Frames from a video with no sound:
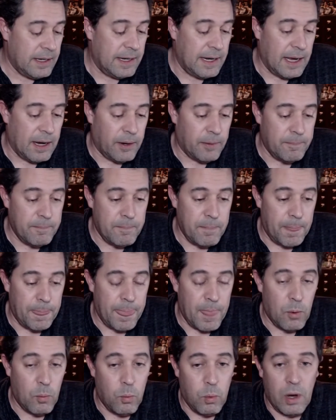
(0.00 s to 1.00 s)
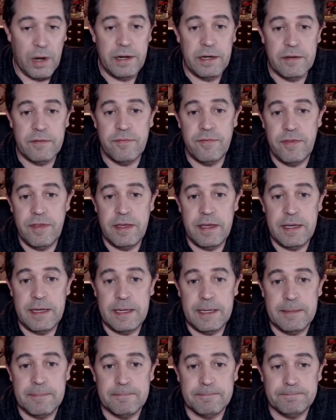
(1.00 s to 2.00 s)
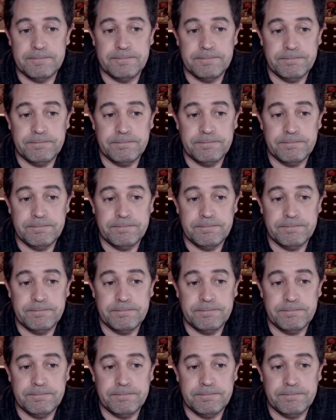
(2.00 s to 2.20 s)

Now, one of the